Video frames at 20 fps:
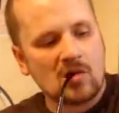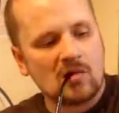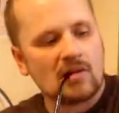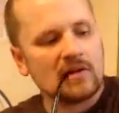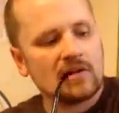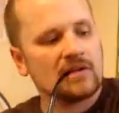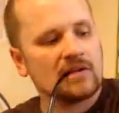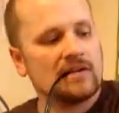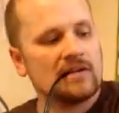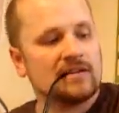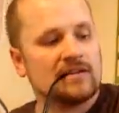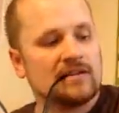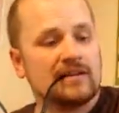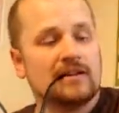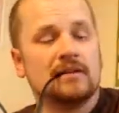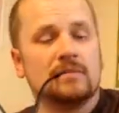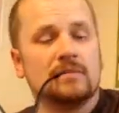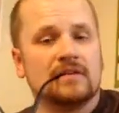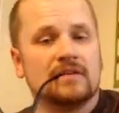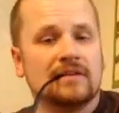And it's
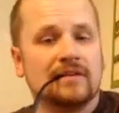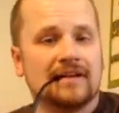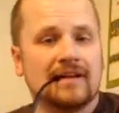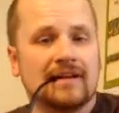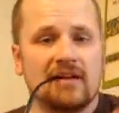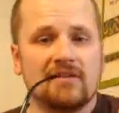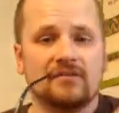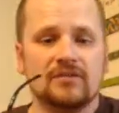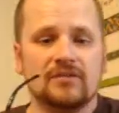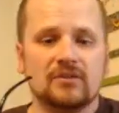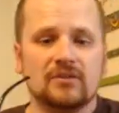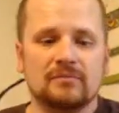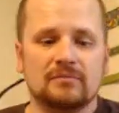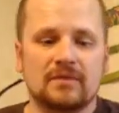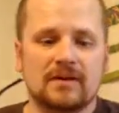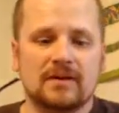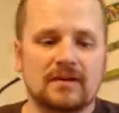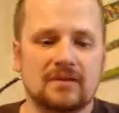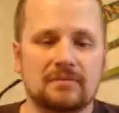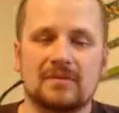helping. I am feeling
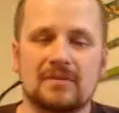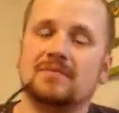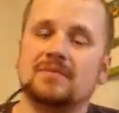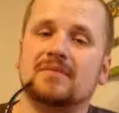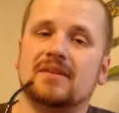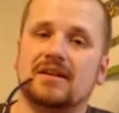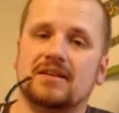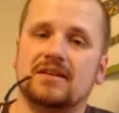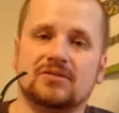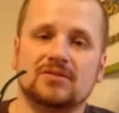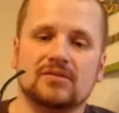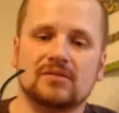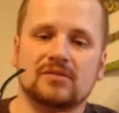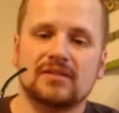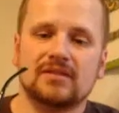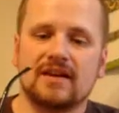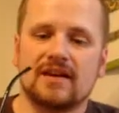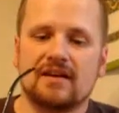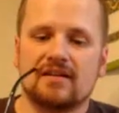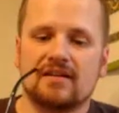better, but I'm not
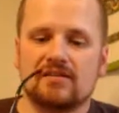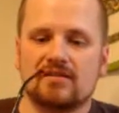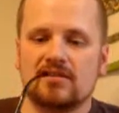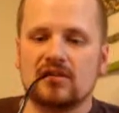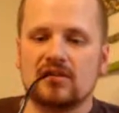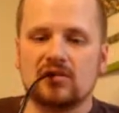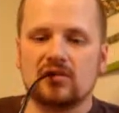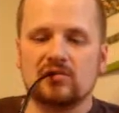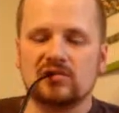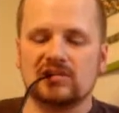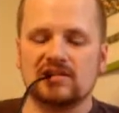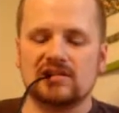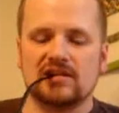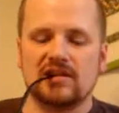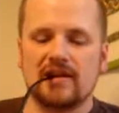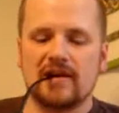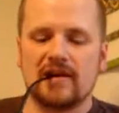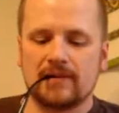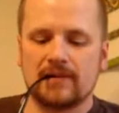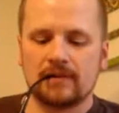totally out of the woods
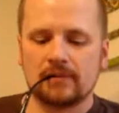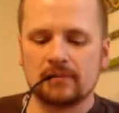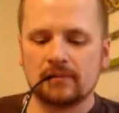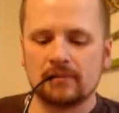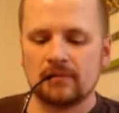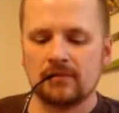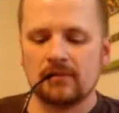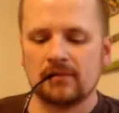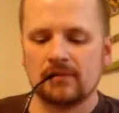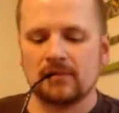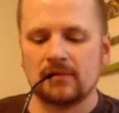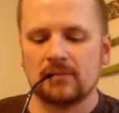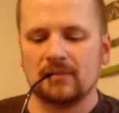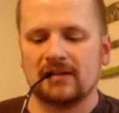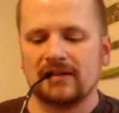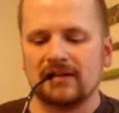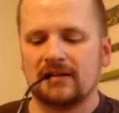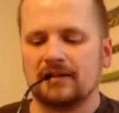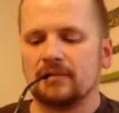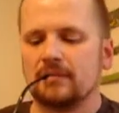yet.
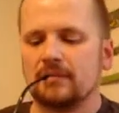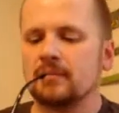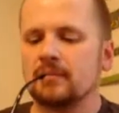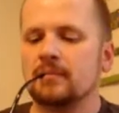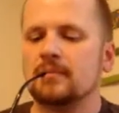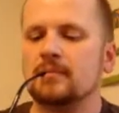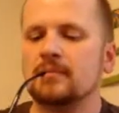But